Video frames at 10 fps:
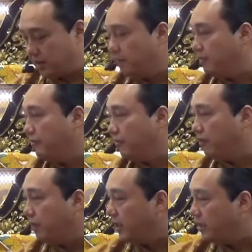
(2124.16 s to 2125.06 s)
before
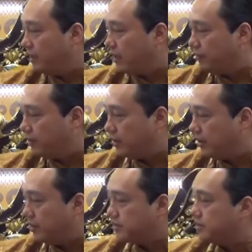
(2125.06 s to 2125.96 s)
that
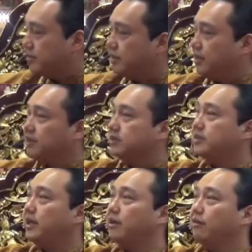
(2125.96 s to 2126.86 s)
everything is
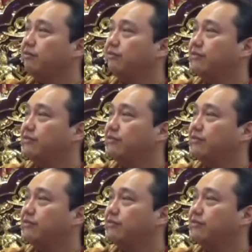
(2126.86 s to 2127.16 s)
state of